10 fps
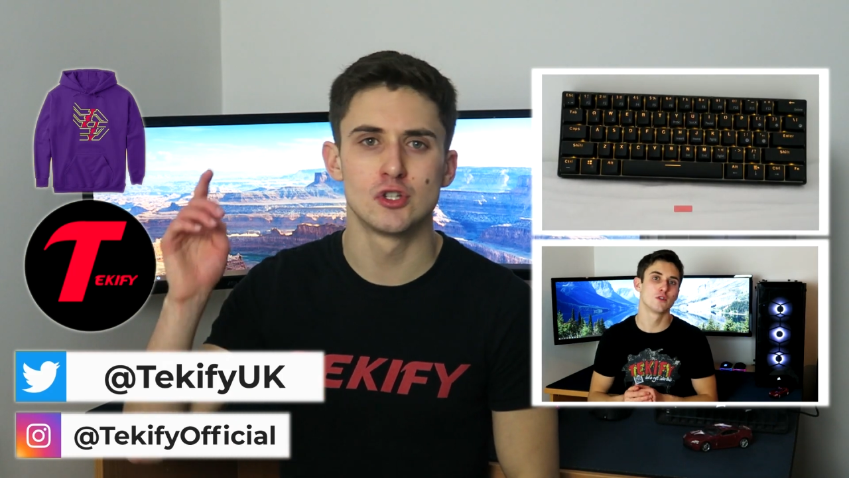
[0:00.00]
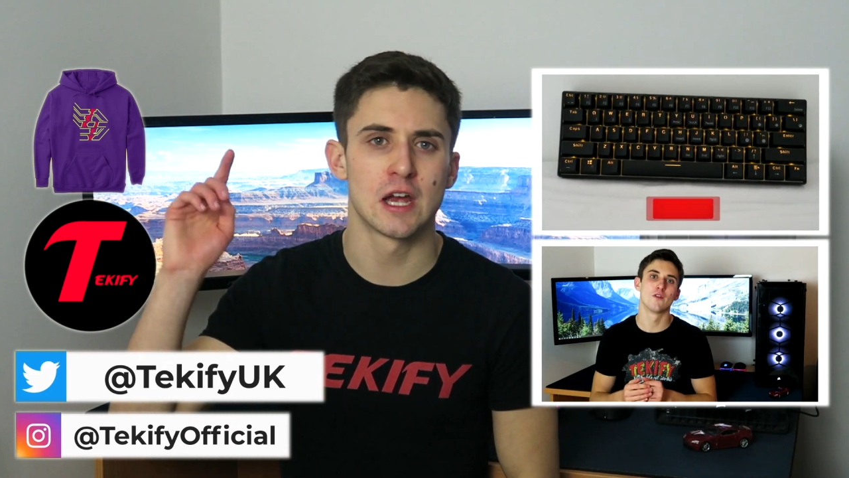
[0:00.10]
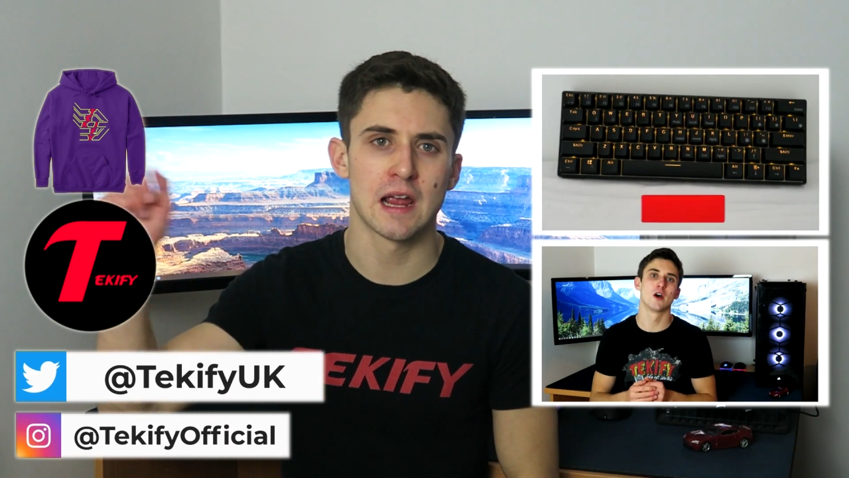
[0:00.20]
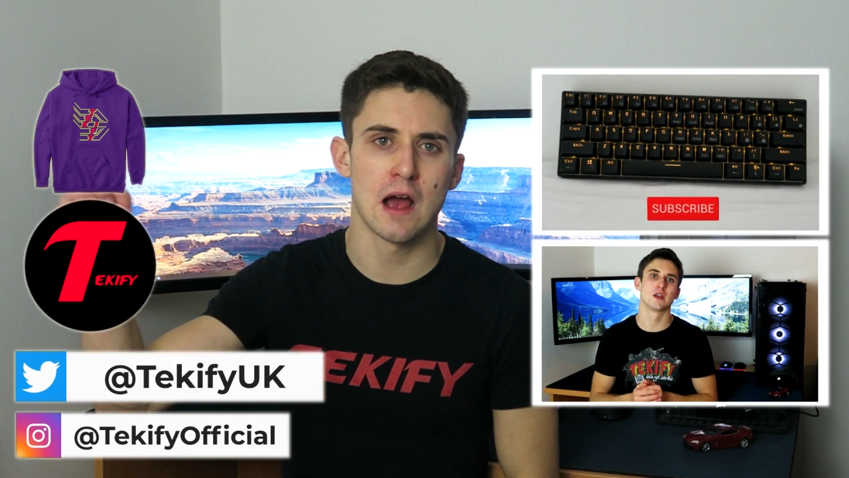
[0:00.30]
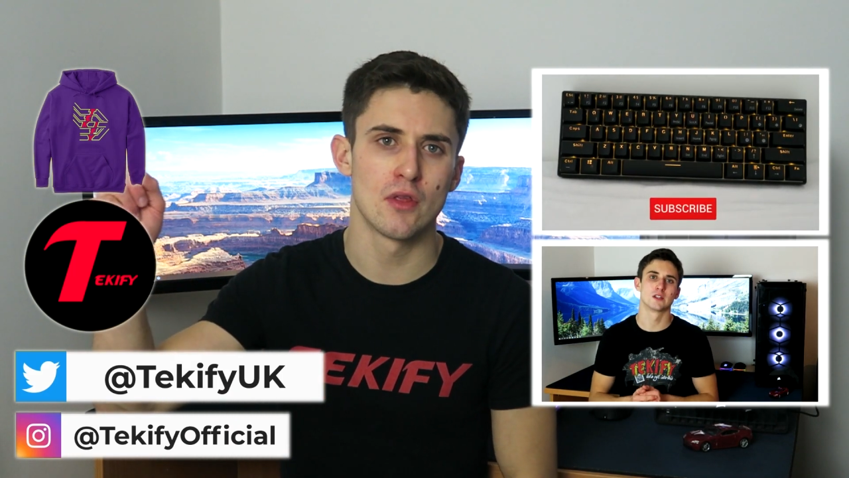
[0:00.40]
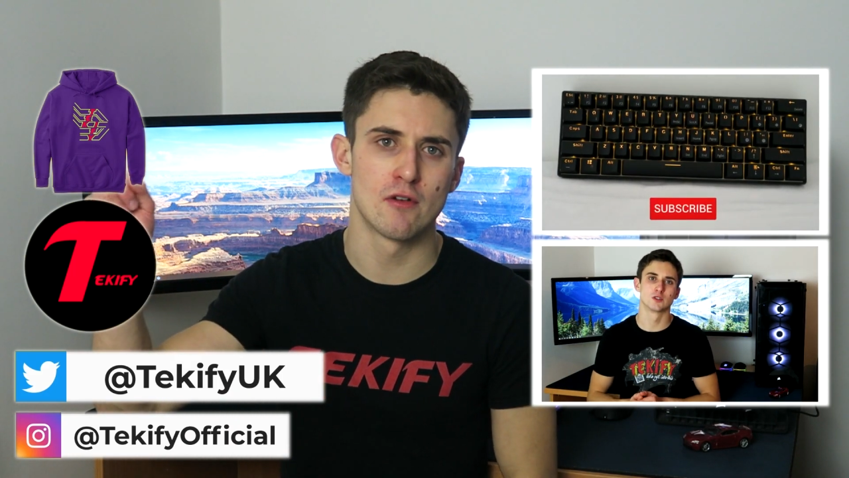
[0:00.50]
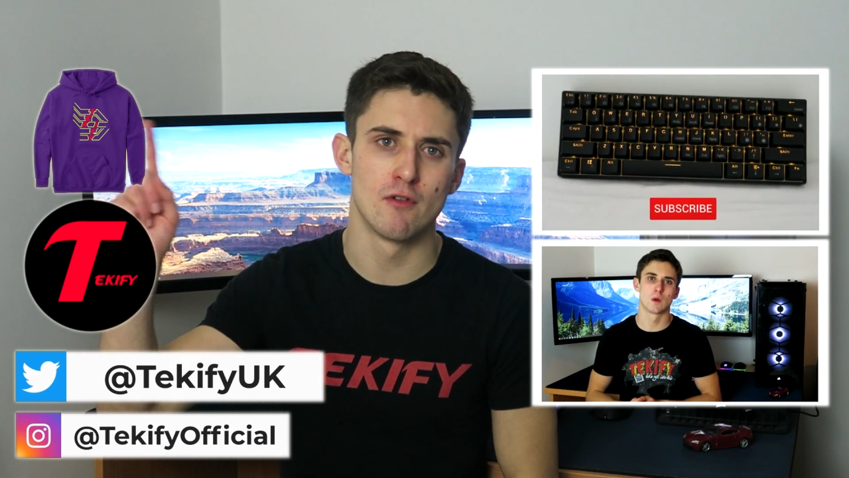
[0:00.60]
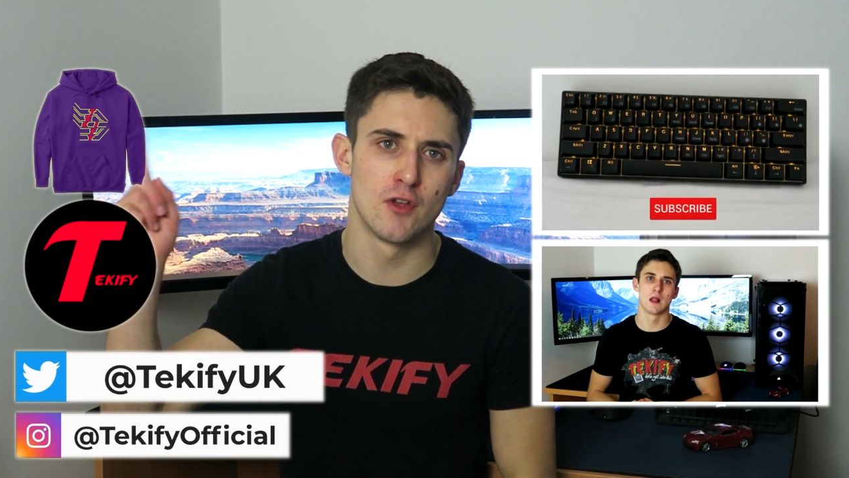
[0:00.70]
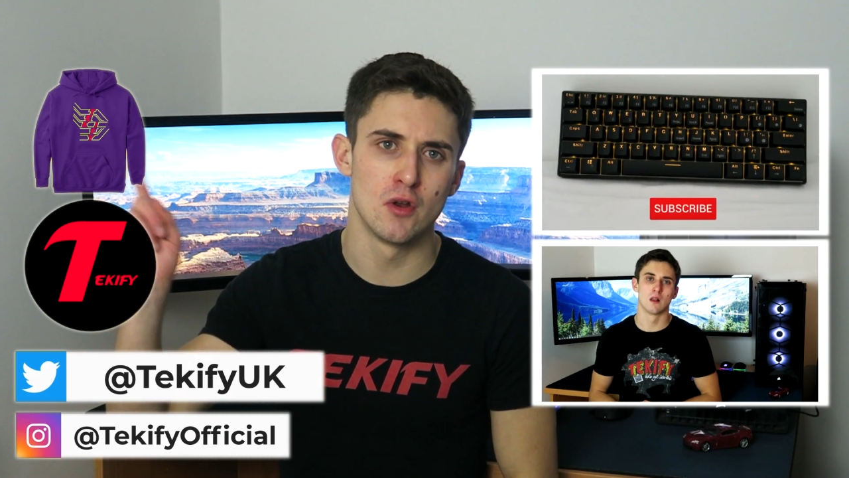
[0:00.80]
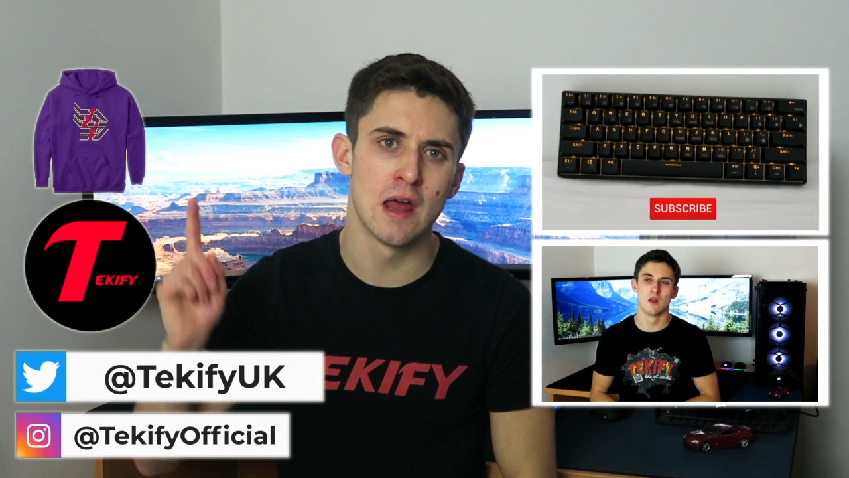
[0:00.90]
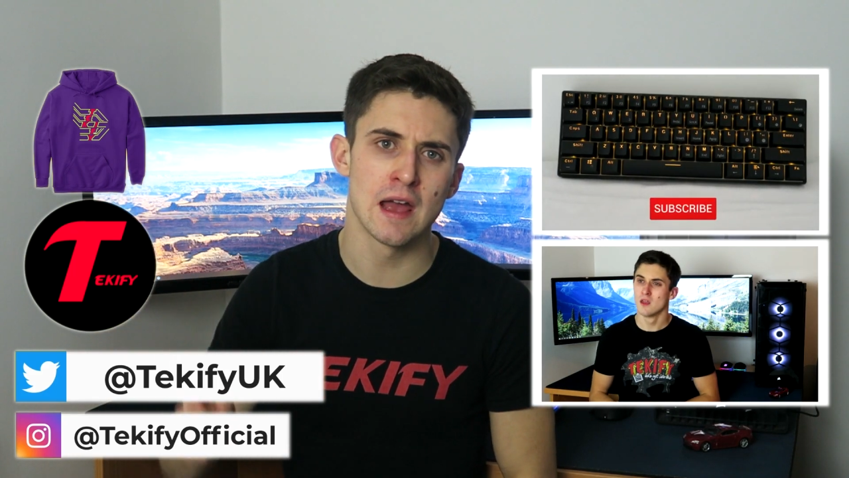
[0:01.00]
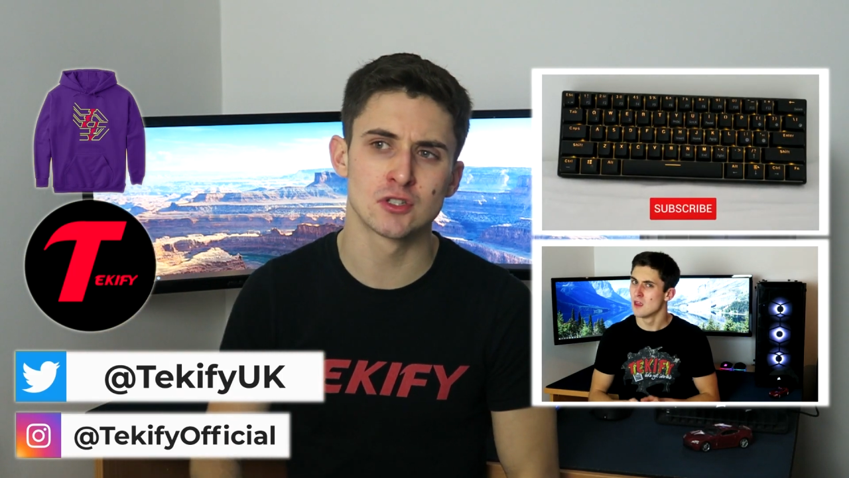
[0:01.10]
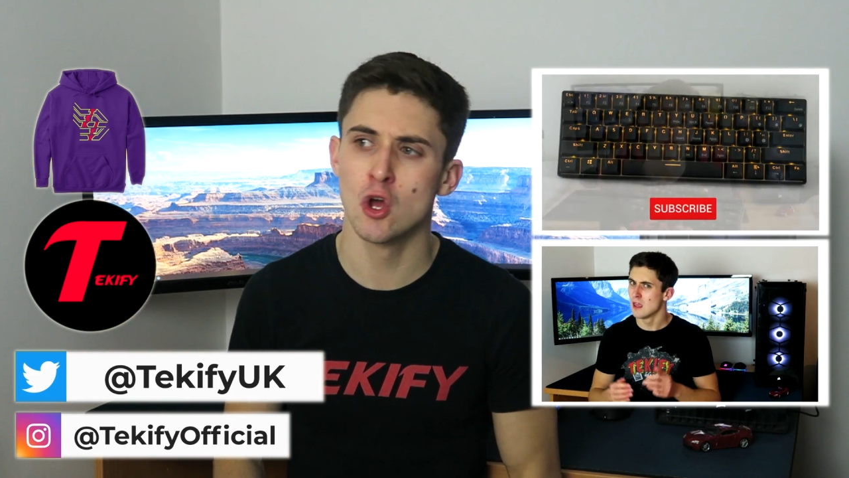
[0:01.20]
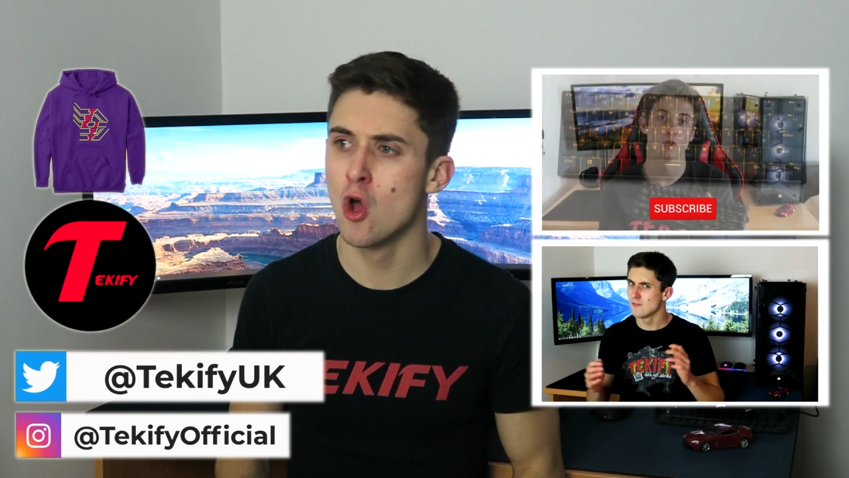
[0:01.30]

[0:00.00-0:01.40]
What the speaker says: check out that review next,